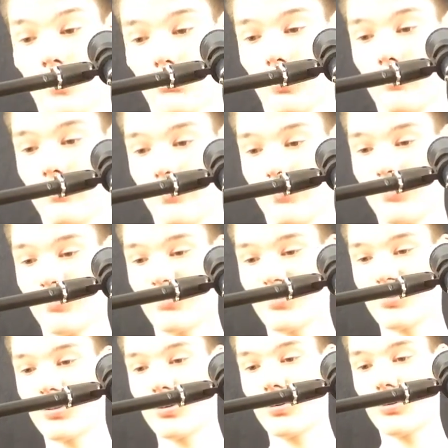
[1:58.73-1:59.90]
lip and just
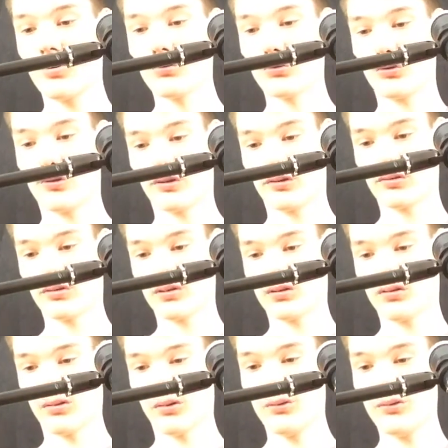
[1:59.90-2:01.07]
sort of
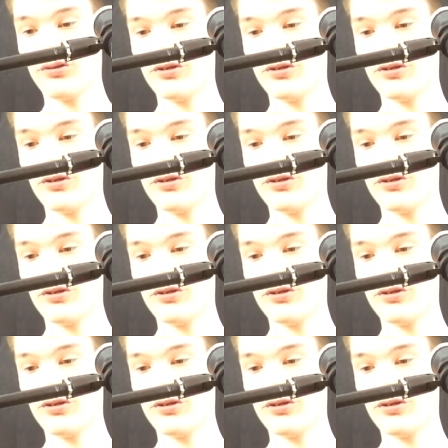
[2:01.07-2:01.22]
close your